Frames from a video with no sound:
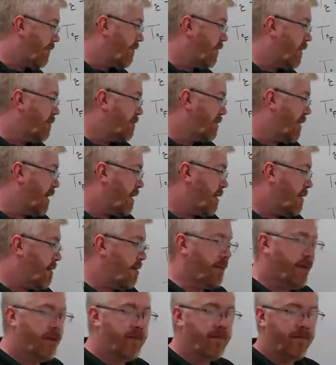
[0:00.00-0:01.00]
using,
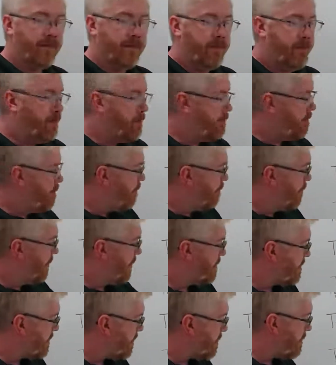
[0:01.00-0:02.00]

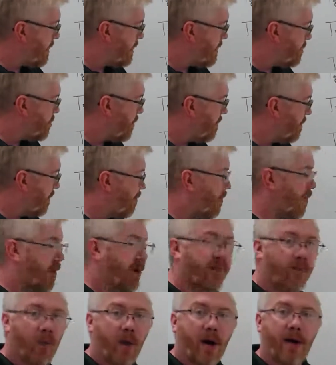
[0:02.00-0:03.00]
the triple point
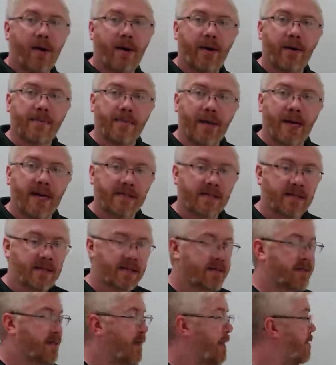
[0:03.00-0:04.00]
of water as this
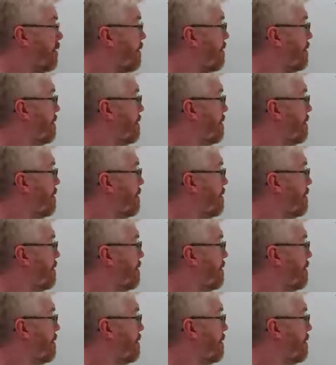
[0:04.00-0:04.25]
standard.